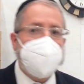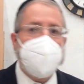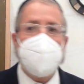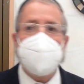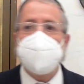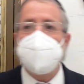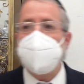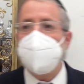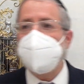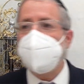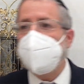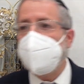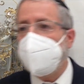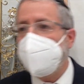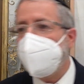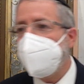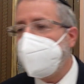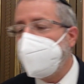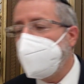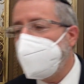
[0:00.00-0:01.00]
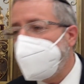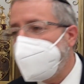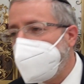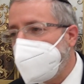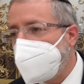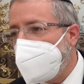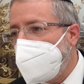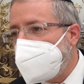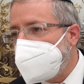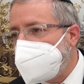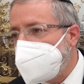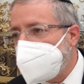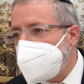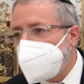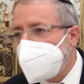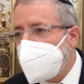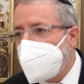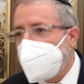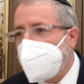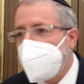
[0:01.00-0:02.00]
grandchildren, beautiful
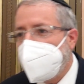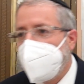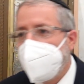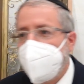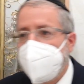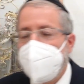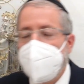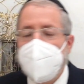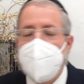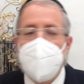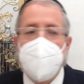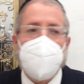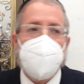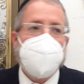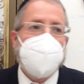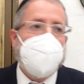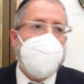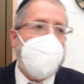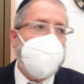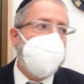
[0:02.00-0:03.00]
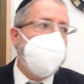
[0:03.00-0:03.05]
grandchildren. I